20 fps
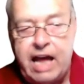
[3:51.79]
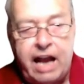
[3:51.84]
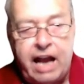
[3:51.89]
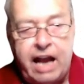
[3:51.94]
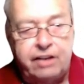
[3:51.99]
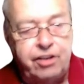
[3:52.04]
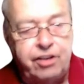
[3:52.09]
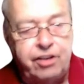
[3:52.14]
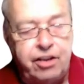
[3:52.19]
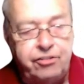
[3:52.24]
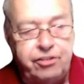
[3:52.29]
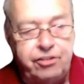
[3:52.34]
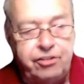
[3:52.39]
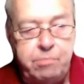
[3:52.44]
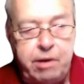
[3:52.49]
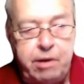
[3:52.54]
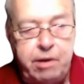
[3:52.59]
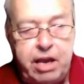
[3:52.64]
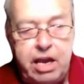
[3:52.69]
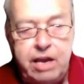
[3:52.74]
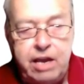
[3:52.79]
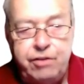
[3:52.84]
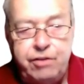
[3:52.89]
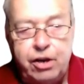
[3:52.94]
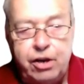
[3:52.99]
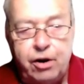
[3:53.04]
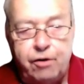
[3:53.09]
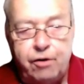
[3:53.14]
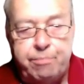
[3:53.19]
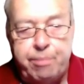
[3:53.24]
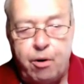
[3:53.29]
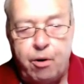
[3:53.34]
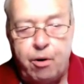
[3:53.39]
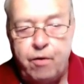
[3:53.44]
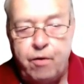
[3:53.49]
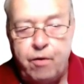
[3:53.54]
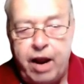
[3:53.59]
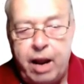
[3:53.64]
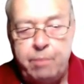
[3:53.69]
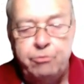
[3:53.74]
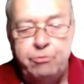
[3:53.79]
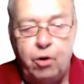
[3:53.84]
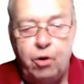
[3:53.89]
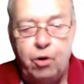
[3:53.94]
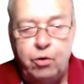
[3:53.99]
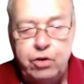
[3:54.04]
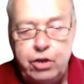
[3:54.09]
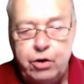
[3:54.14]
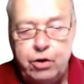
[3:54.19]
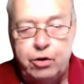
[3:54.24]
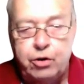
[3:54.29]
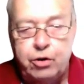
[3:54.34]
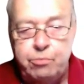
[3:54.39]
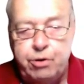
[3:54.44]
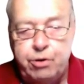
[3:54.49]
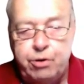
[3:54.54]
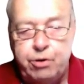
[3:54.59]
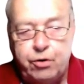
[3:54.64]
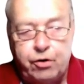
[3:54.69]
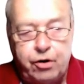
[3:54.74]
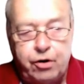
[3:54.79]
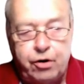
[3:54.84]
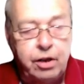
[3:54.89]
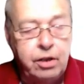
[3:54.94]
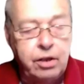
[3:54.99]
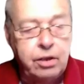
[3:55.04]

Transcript: access and behavior of programs on your computer.